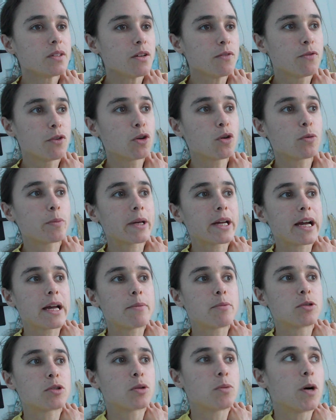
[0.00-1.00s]
for not being
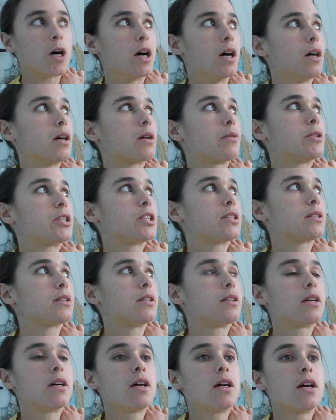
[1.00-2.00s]
able to work, which
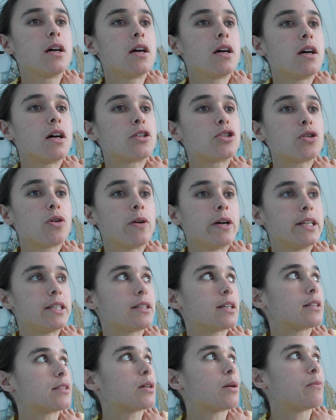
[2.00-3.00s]
isn't a choice,
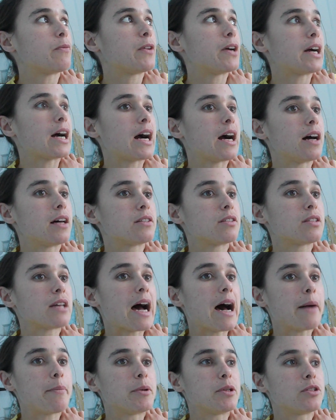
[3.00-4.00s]
that's something that has
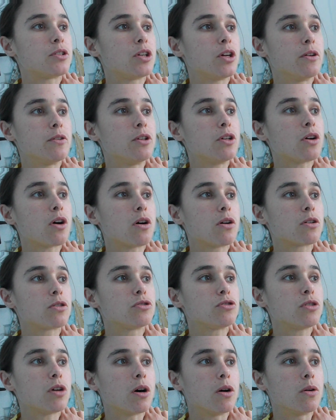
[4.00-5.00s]
happened to you and you can't
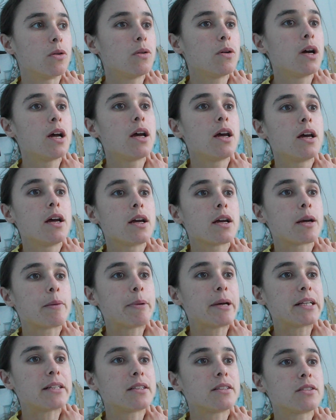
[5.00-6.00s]
control. The
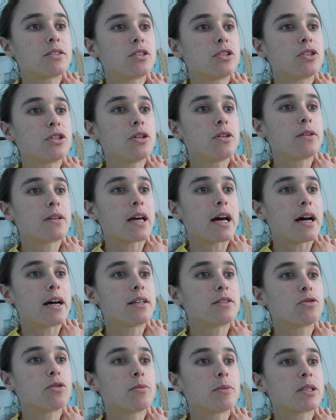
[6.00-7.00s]
pittance you do get
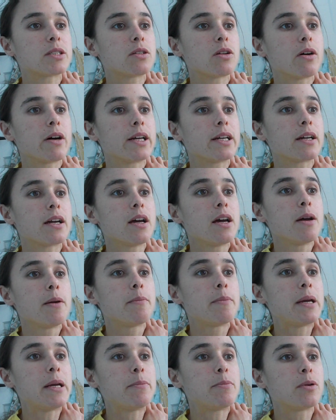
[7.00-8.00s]
is almost like
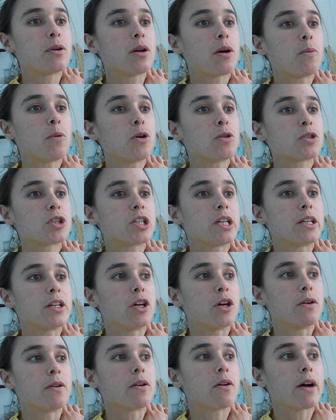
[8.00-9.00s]
people are watching
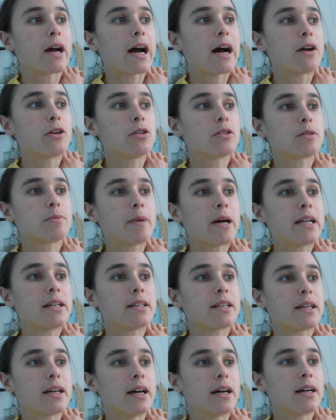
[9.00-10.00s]
you and like how you're
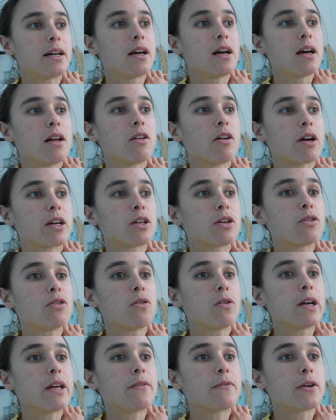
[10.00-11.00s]
spending it. Like, you're
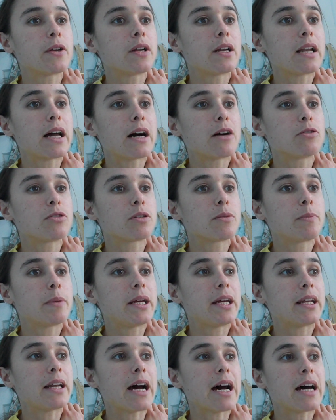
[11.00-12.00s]
not even allowed to
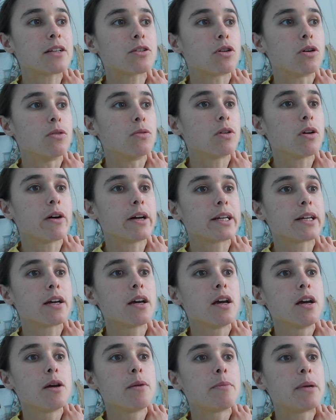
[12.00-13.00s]
be an adult. Like,
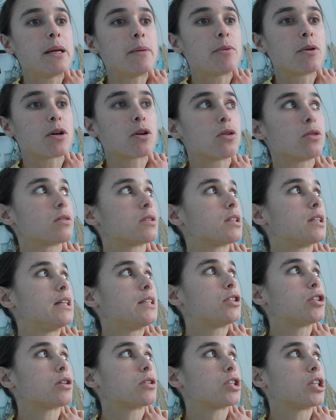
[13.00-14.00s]
people are constantly
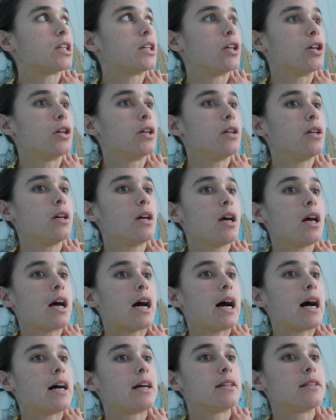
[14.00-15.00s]
judging you,
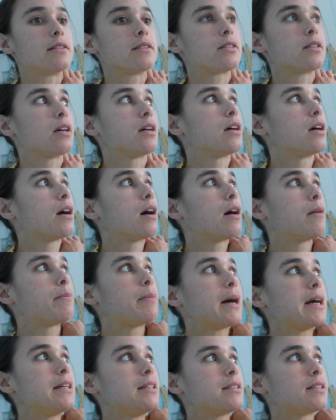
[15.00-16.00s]
and
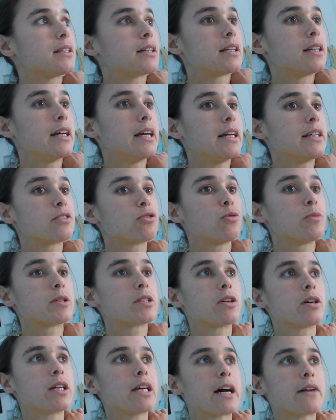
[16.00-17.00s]
basically it's
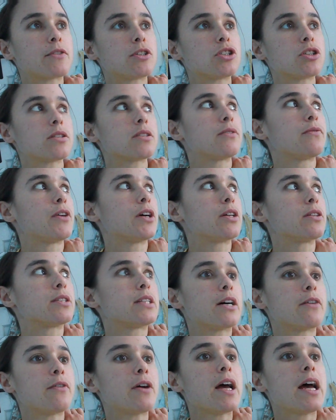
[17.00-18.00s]
almost like you have to justify
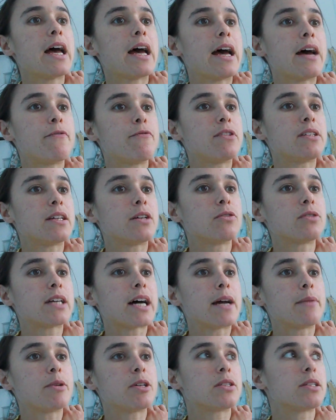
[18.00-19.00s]
yourself every single
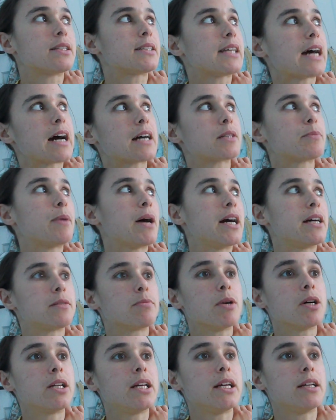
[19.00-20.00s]
day because it's taxpayers'
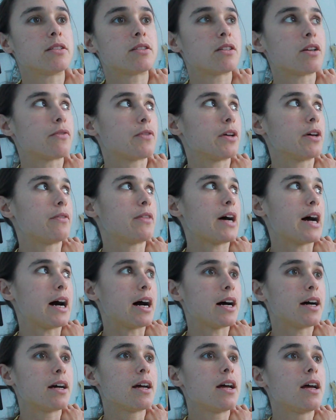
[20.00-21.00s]
money and stuff like
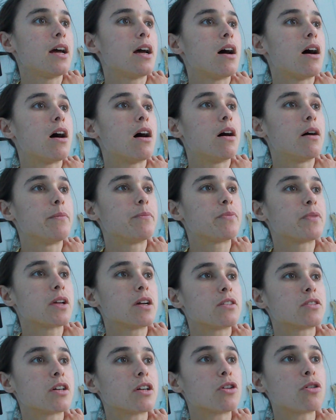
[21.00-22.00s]
that.
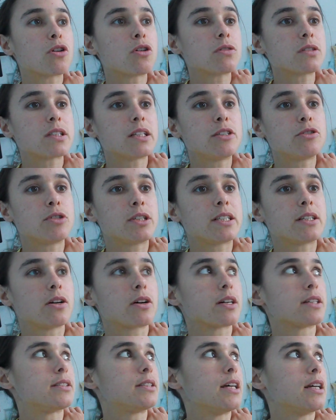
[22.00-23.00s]
So you're constantly treated
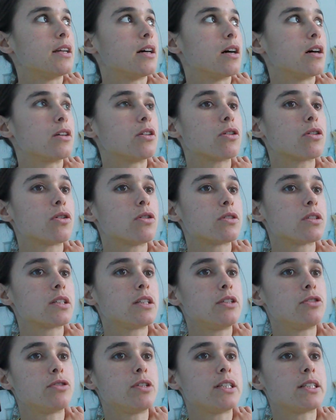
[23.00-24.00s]
like a sinner, you're
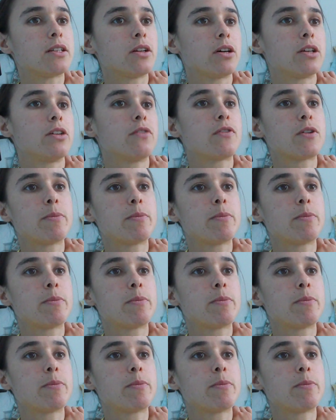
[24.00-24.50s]
constantly treated like you've